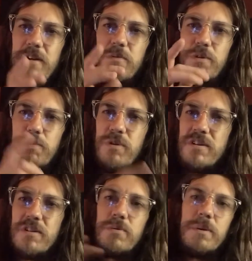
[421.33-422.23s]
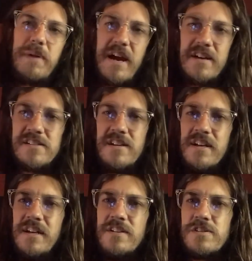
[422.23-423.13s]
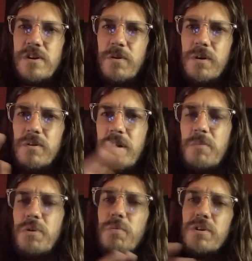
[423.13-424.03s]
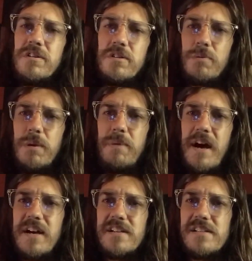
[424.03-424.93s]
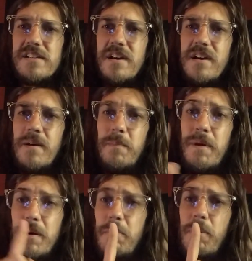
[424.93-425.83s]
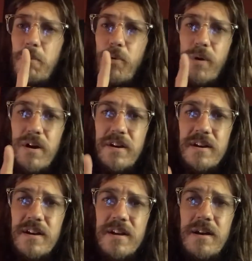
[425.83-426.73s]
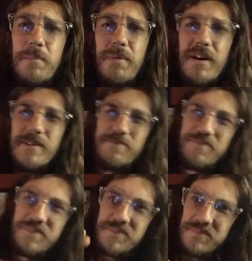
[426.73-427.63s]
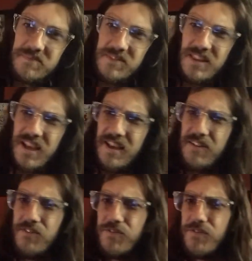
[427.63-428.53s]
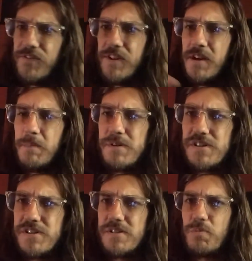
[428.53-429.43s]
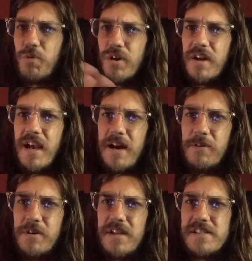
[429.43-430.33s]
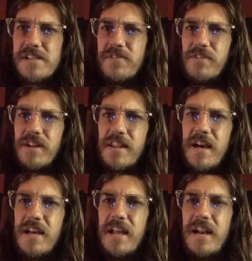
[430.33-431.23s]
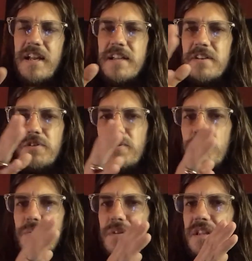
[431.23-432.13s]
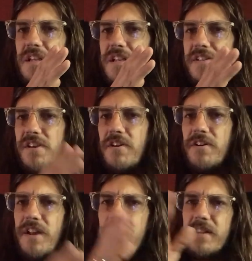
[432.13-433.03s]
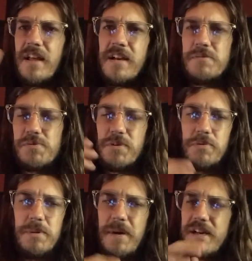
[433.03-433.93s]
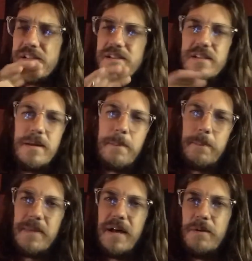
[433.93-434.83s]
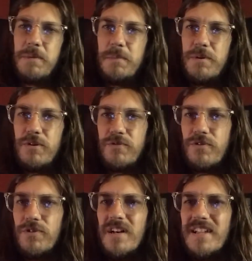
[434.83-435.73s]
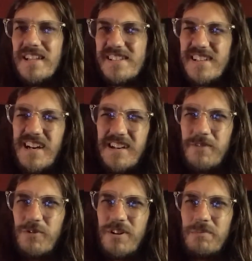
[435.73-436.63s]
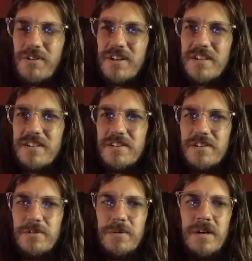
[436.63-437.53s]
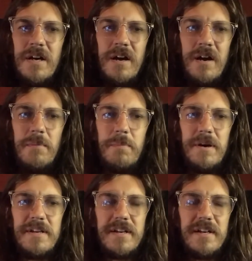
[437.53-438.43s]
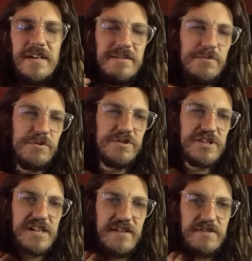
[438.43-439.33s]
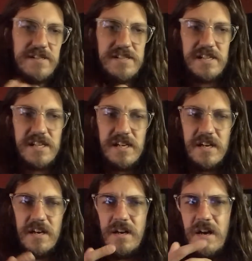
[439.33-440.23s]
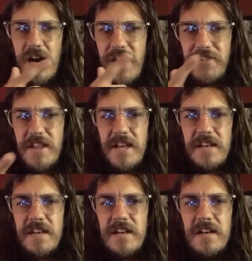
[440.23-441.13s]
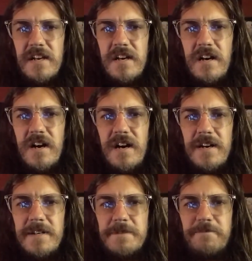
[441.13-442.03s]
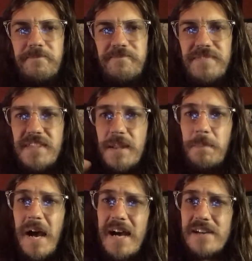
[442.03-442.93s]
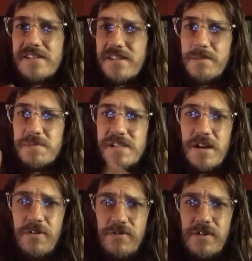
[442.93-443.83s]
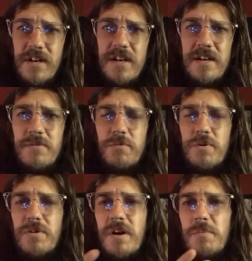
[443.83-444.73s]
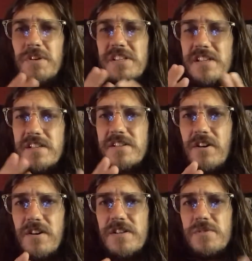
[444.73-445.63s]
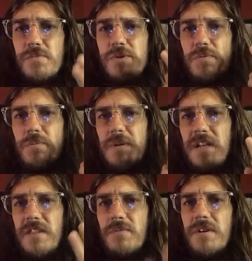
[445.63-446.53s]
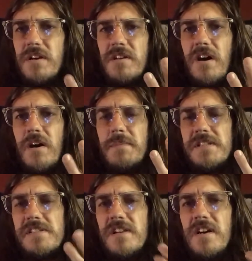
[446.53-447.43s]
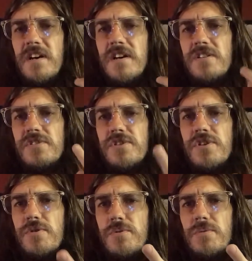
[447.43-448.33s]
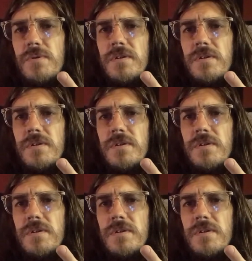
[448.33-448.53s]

with 1 to 3 packs. So it'll come with 1 to 3 packs, minimum 1, but if the numbers work out and stuff like that, and I can do the starter deck that comes with 3 packs, then that'll be beautiful. That's kind of what I'm looking to do, but we'll just have to see. And then the packs themselves will come with 6 cards, which will be 3 uncommons, 3